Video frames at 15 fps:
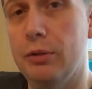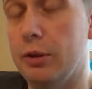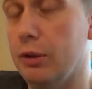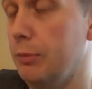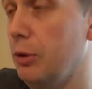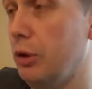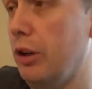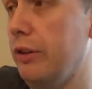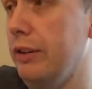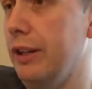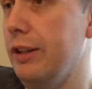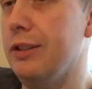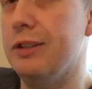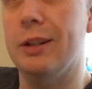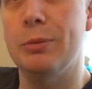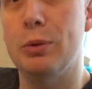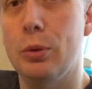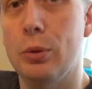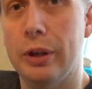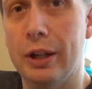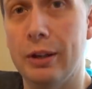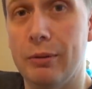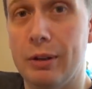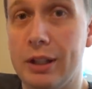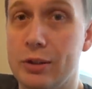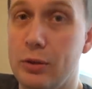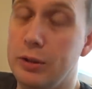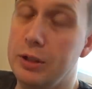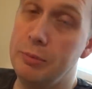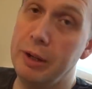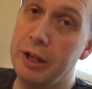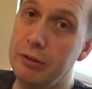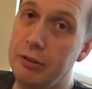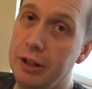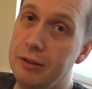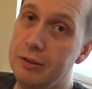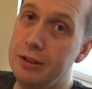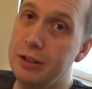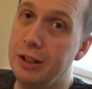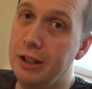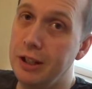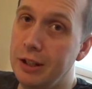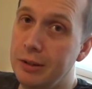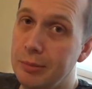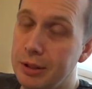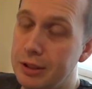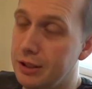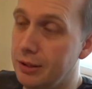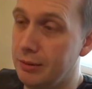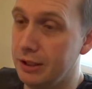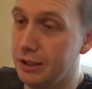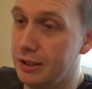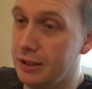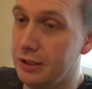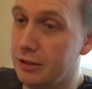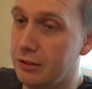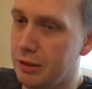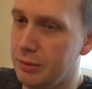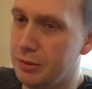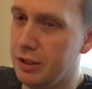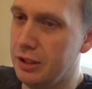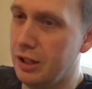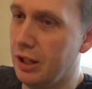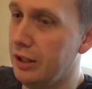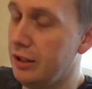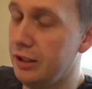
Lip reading: although I'm not currently because I'm talking while it's on in the background, but links in the description.